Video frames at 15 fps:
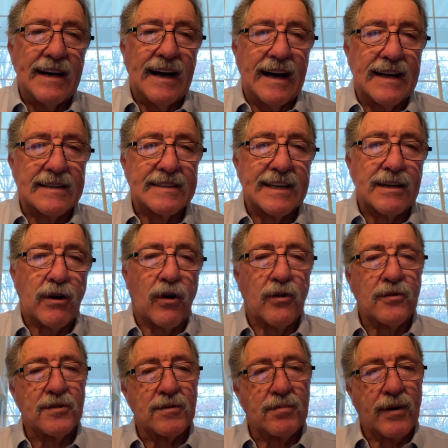as an
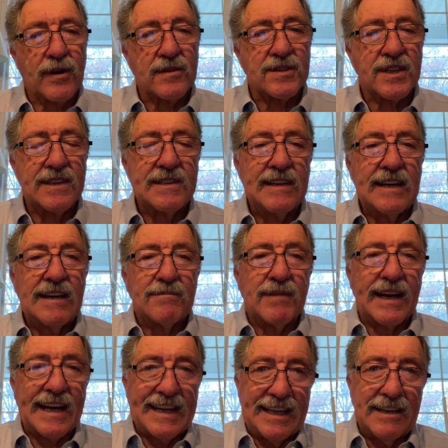older person, but
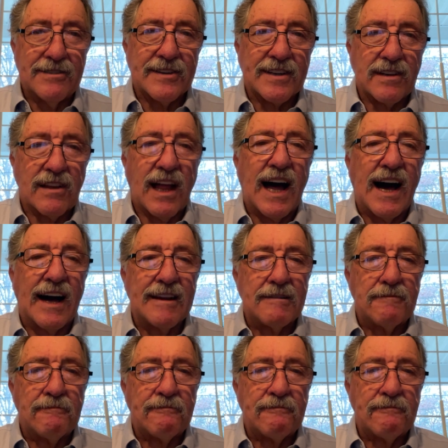I hear it a lot.